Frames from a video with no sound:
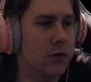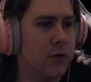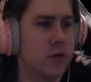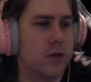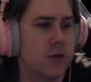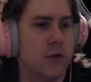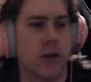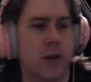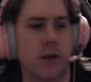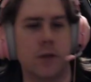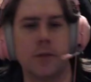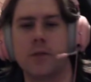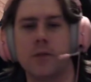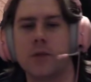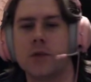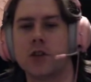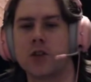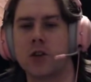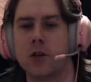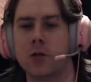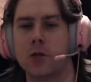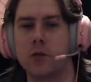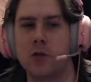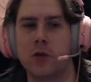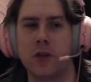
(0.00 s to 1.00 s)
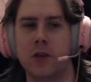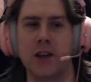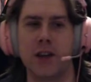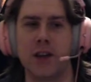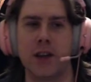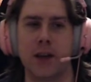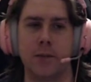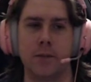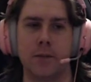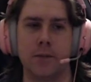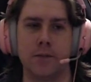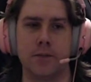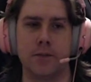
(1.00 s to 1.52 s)
There, so we're
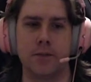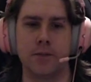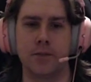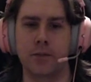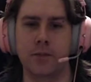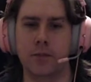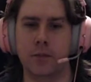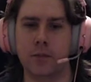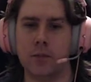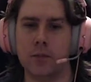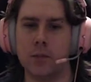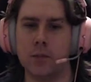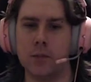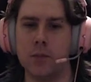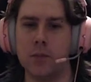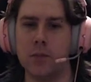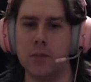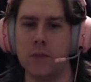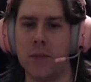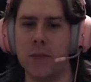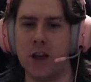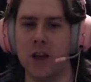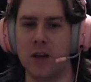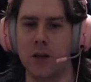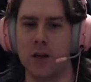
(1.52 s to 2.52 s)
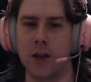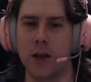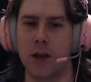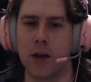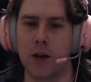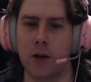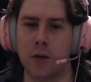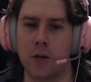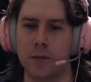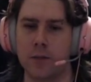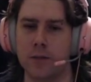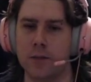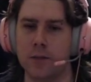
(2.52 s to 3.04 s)
in-game.
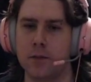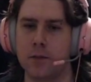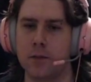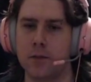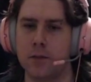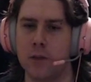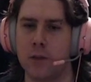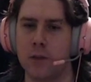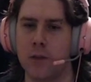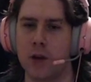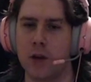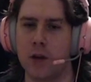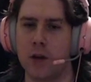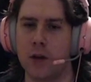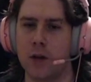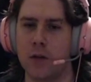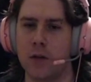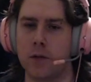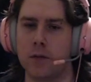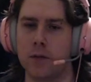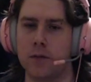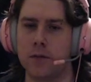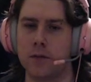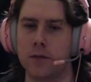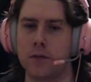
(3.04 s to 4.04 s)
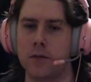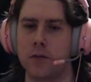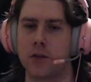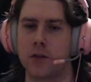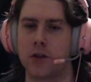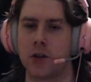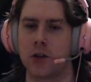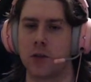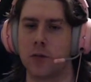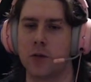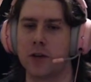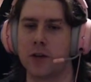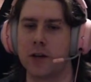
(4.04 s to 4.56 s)
Now,
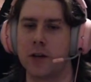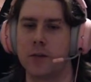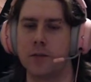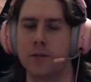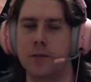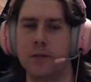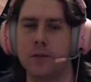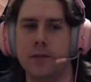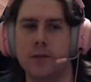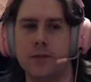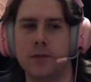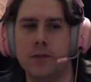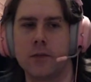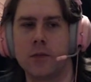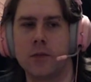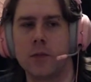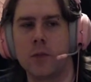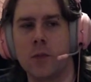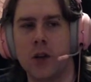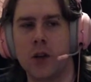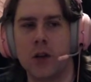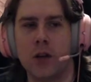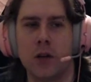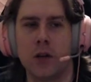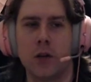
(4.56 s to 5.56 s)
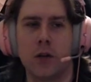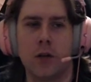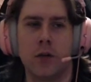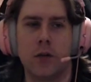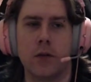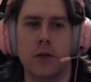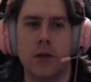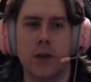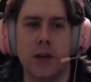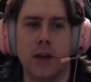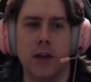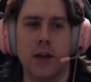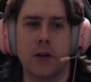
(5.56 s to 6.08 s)
sorry about that.
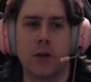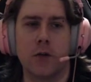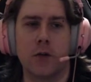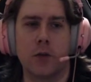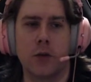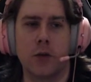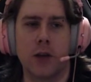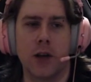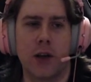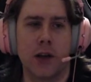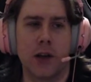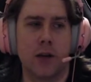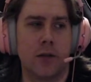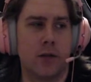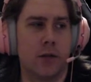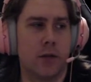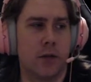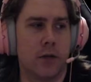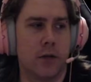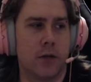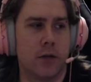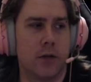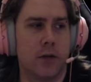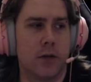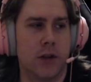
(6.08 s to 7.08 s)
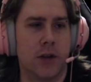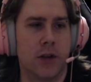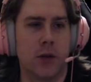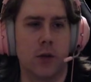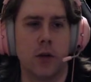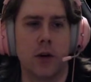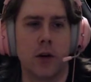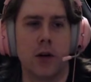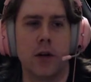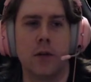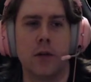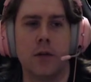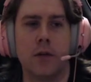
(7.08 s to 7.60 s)
Here we have the
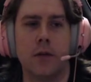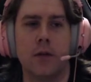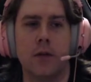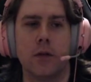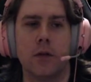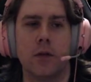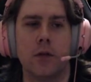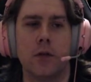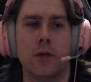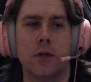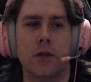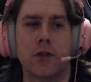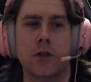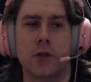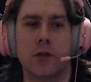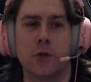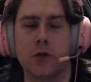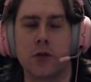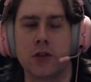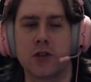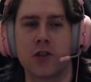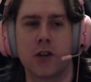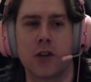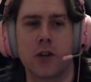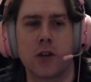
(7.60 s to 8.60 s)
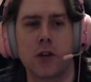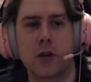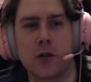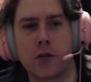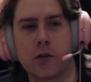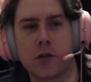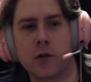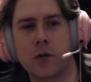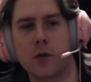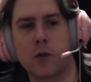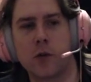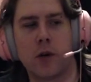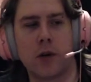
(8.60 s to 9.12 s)
UI. So we're just gonna go
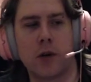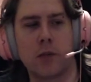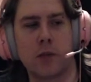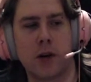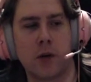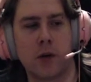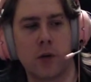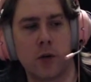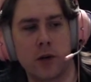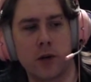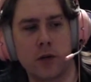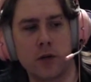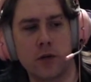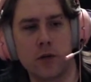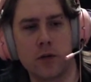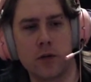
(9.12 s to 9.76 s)
through them one by one.